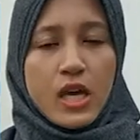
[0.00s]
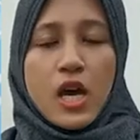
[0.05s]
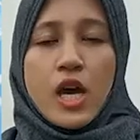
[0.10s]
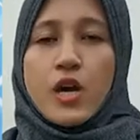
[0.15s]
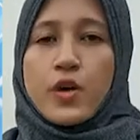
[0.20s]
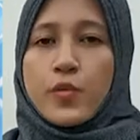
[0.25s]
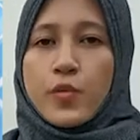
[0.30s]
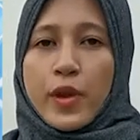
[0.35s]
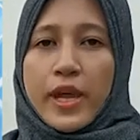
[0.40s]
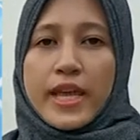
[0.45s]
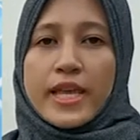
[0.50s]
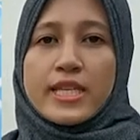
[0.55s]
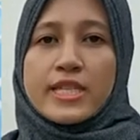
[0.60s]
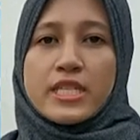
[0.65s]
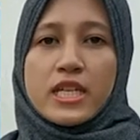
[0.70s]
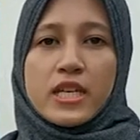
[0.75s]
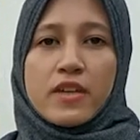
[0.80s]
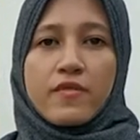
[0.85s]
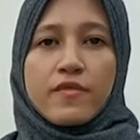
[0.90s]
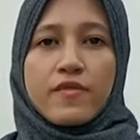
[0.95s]

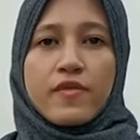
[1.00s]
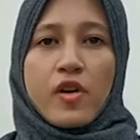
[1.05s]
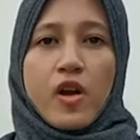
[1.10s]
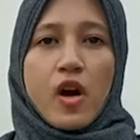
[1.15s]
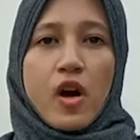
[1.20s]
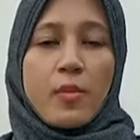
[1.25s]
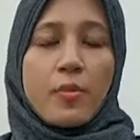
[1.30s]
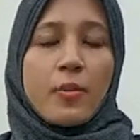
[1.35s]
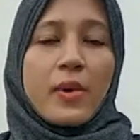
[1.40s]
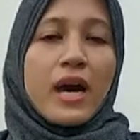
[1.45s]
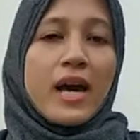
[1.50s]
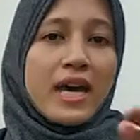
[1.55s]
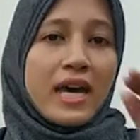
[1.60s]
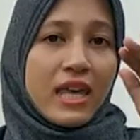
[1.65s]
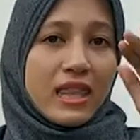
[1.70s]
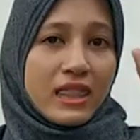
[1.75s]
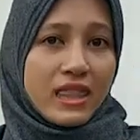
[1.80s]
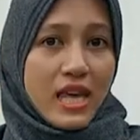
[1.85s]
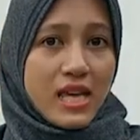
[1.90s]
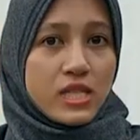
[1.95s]
ranging from
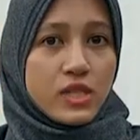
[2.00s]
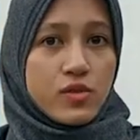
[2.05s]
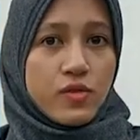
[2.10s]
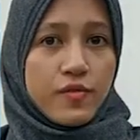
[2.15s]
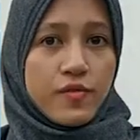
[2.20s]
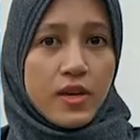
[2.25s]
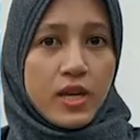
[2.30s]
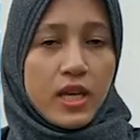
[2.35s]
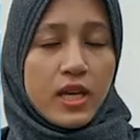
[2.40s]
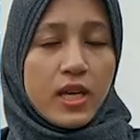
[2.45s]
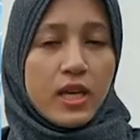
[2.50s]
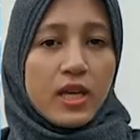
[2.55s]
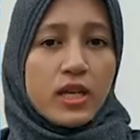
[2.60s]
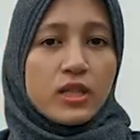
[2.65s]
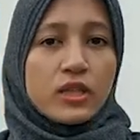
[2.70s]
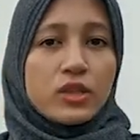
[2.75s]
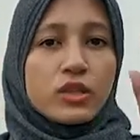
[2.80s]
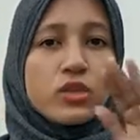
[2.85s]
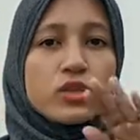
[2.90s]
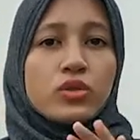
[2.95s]
catastrophic
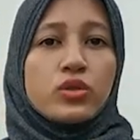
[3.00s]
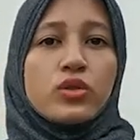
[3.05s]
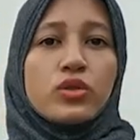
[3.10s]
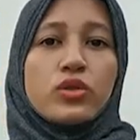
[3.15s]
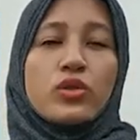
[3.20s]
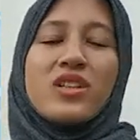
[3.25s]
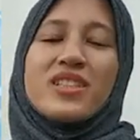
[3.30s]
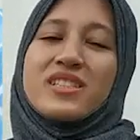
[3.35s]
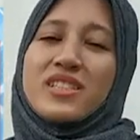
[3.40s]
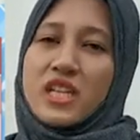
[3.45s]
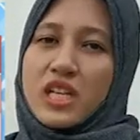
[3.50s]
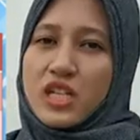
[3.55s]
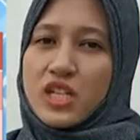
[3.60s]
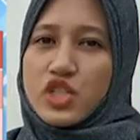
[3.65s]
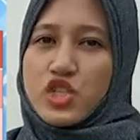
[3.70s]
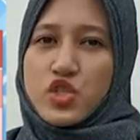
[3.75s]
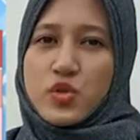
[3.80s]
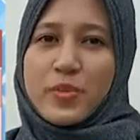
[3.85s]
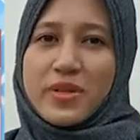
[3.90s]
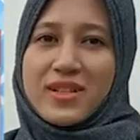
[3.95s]
to
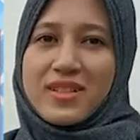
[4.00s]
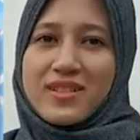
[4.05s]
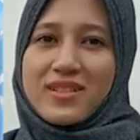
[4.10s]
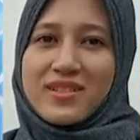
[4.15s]
negligible.